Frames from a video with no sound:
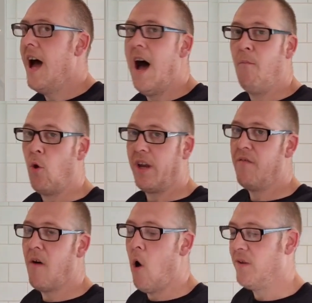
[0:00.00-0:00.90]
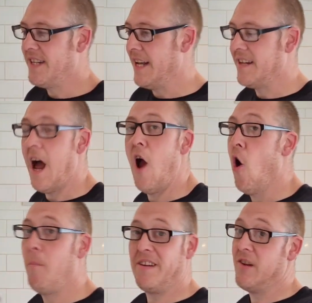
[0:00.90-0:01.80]
I'm looking forward to this. I
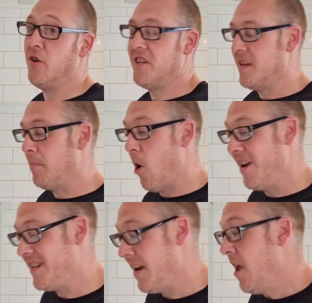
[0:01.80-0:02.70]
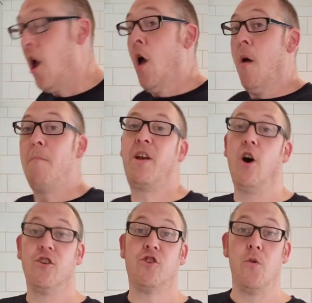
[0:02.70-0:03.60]
hope it's not disappointing.
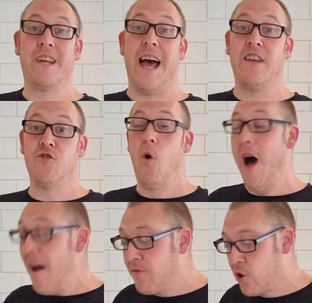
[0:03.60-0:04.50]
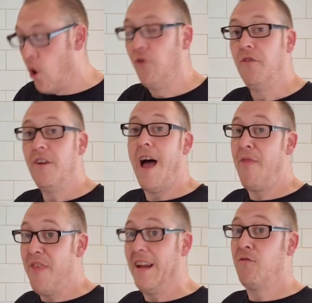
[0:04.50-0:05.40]
Because you guys know what I've done. I
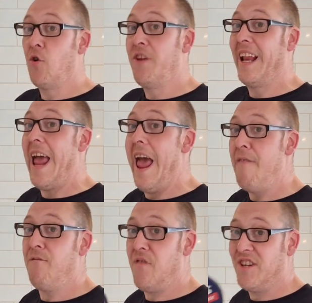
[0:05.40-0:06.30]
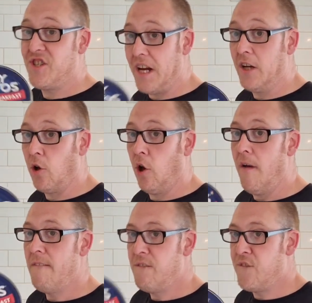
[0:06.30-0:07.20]
think I've done nearly every single
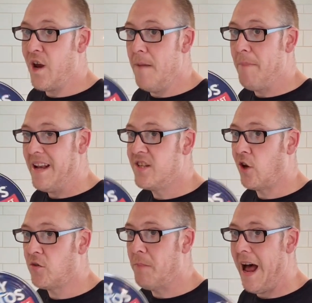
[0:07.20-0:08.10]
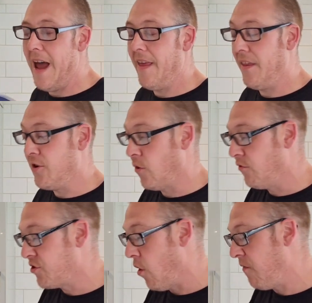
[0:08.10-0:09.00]
Frey Bentos pie that they've
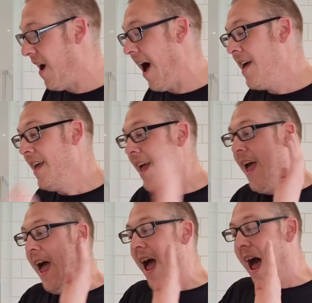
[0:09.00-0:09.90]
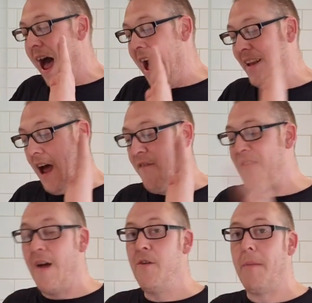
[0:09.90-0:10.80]
done so far. And I
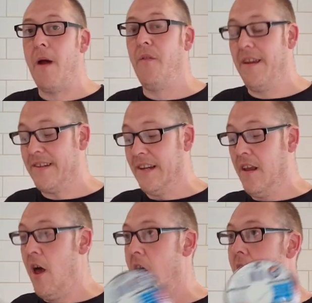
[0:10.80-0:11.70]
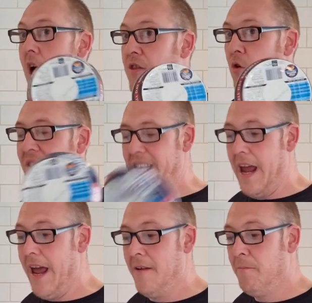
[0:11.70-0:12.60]
found about this the other
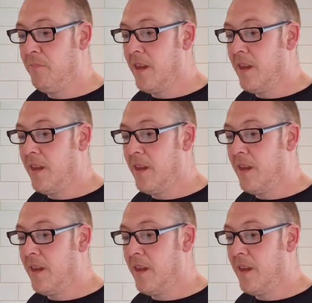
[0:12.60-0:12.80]
day.